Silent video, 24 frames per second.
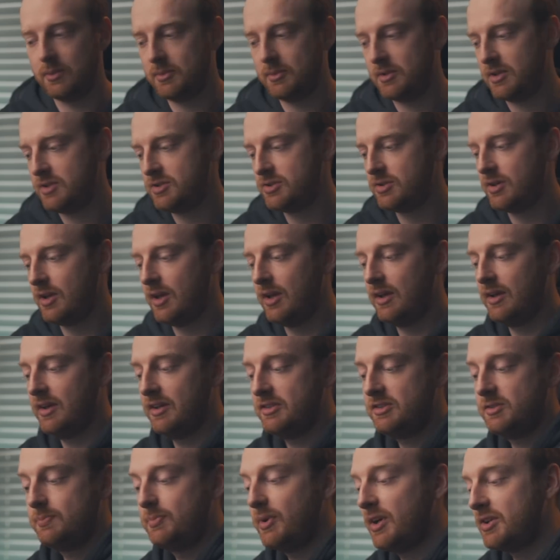image,
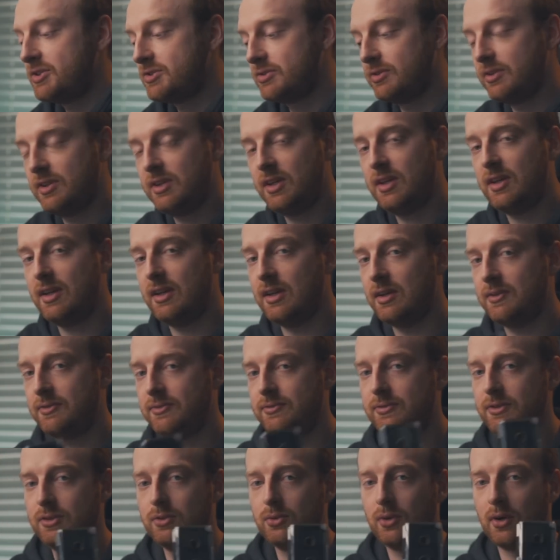especially
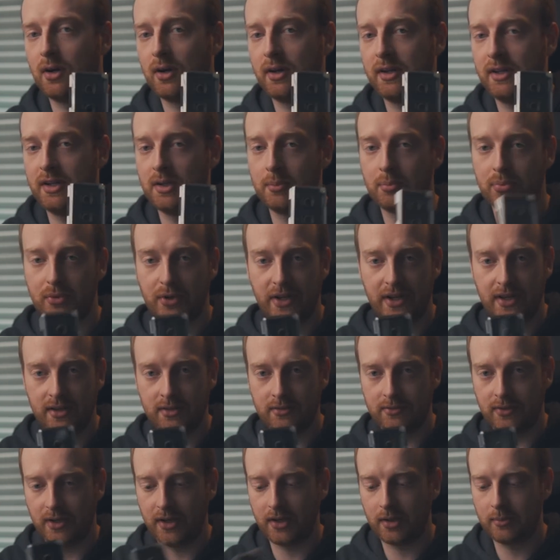if you are in a bright
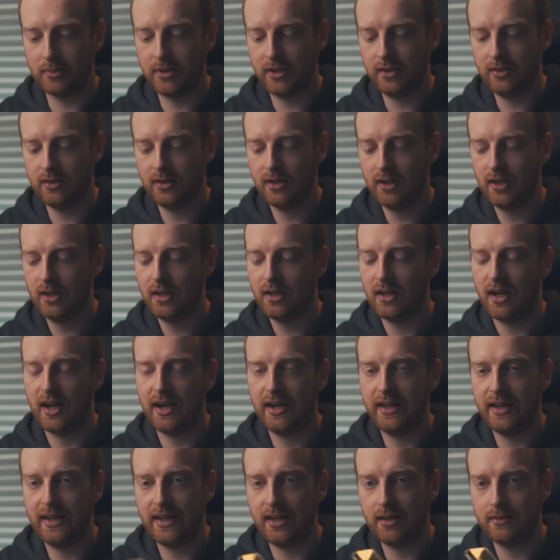environment. I
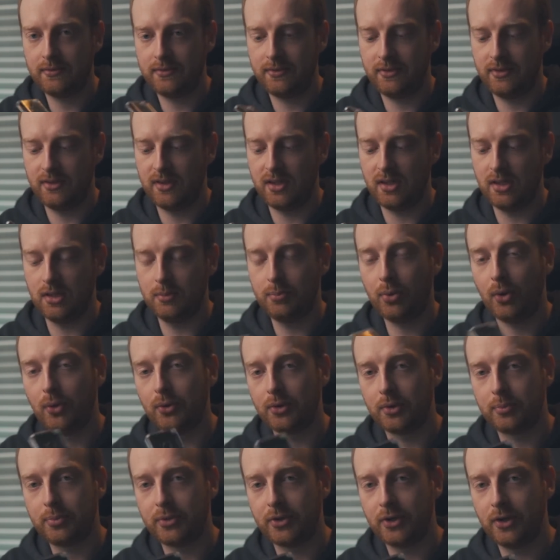have the
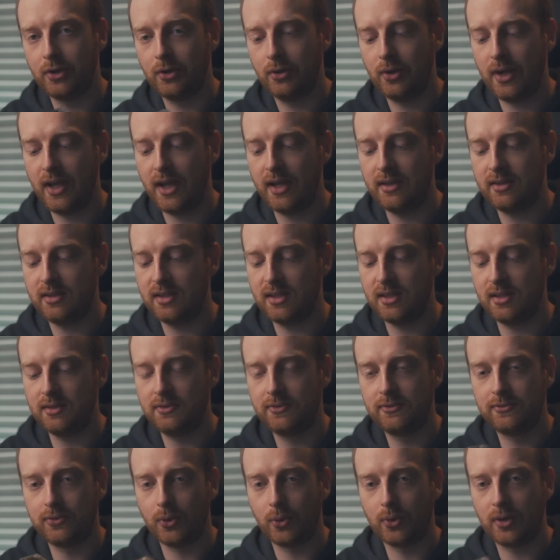Polar Pro ND
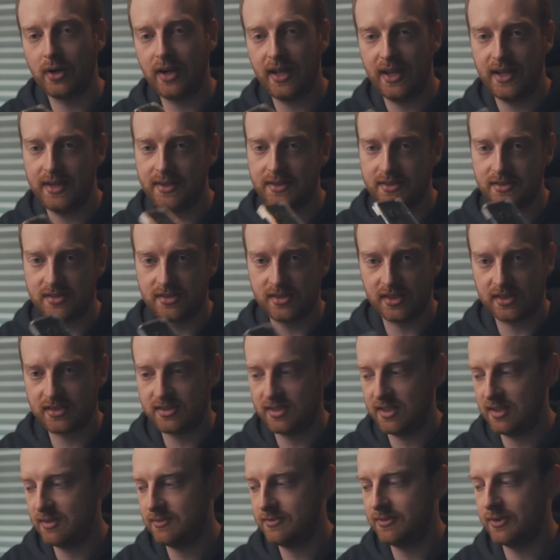4, 8, and
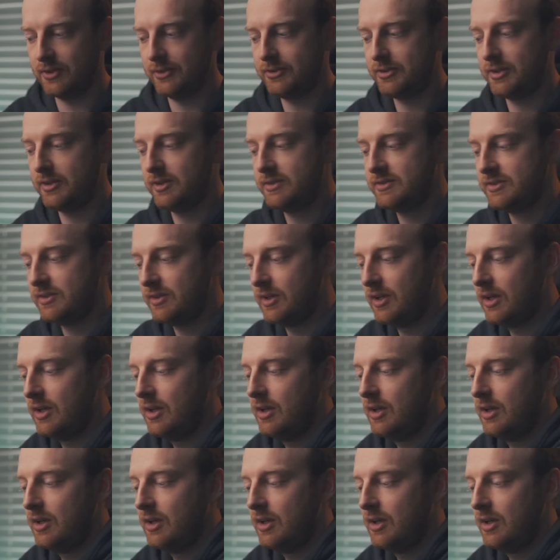16 filters.